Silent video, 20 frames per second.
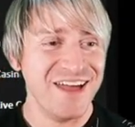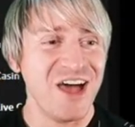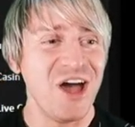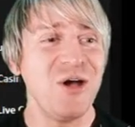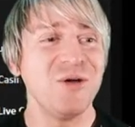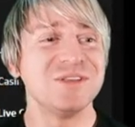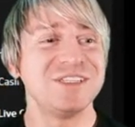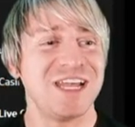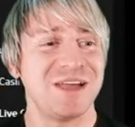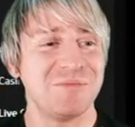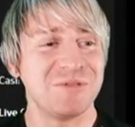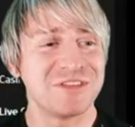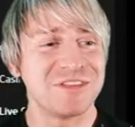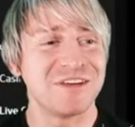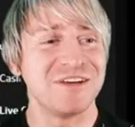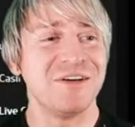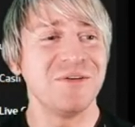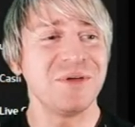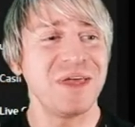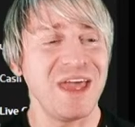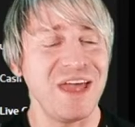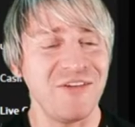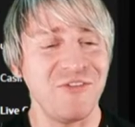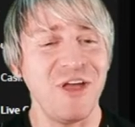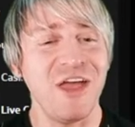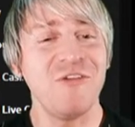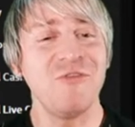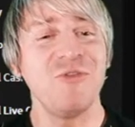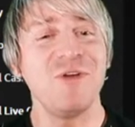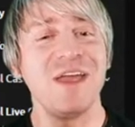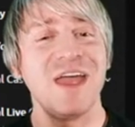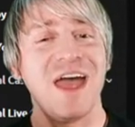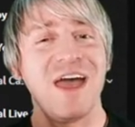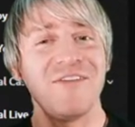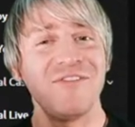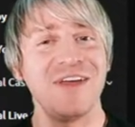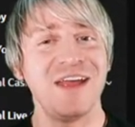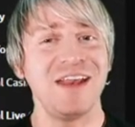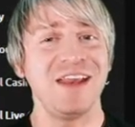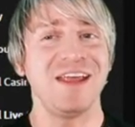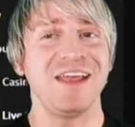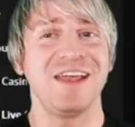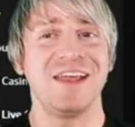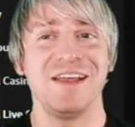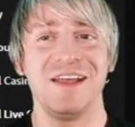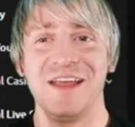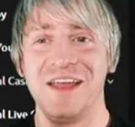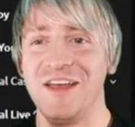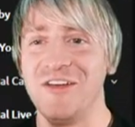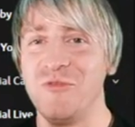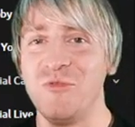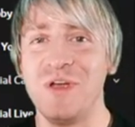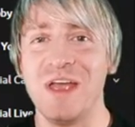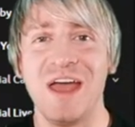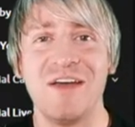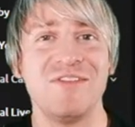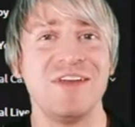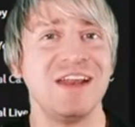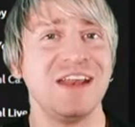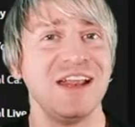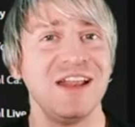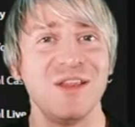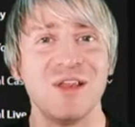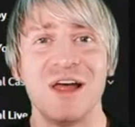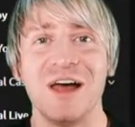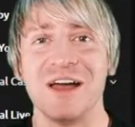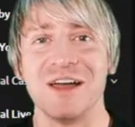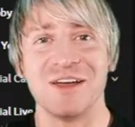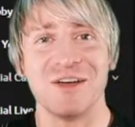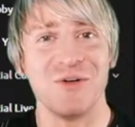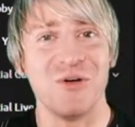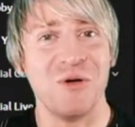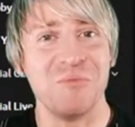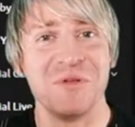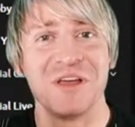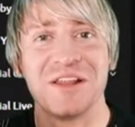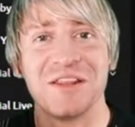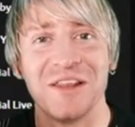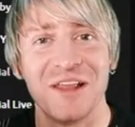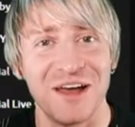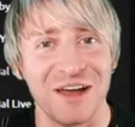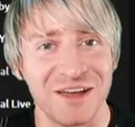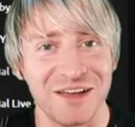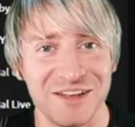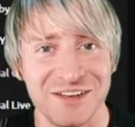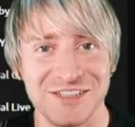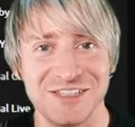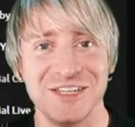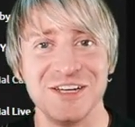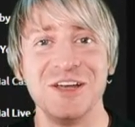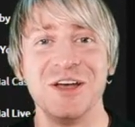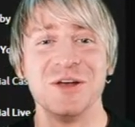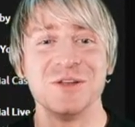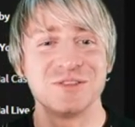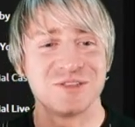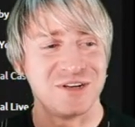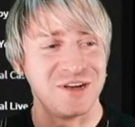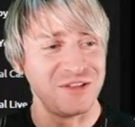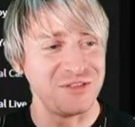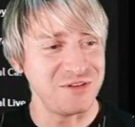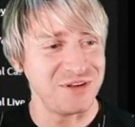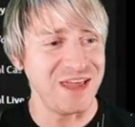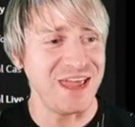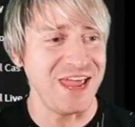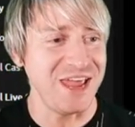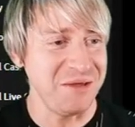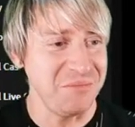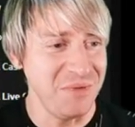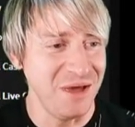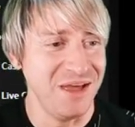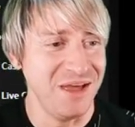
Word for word: Oh, Tamitha. Okay, if we have any, if we have any luck on McLuck to go to another game,